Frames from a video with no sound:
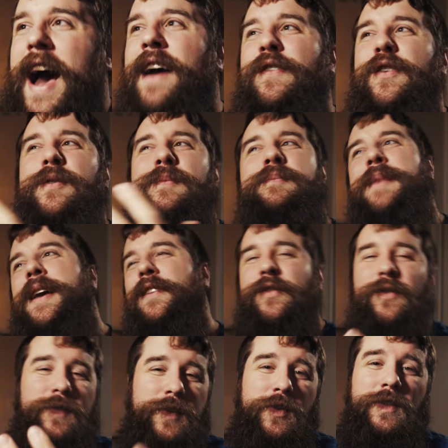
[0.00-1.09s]
I've heard
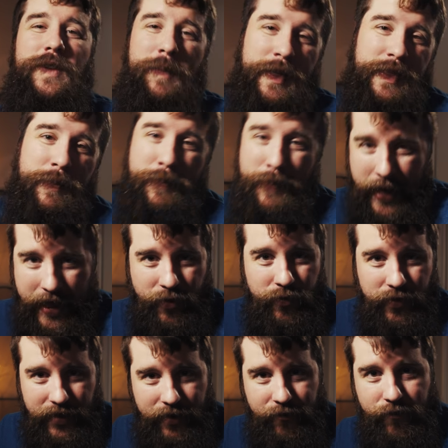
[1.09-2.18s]
mixed reviews about the
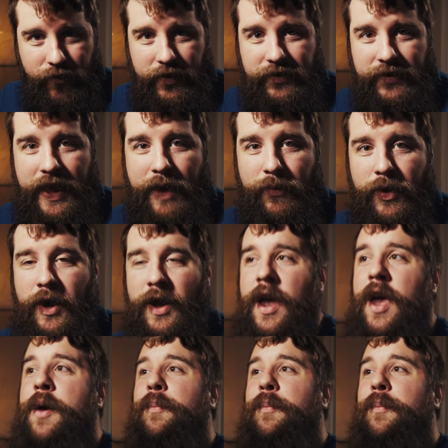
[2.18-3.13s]
battery life for this camera,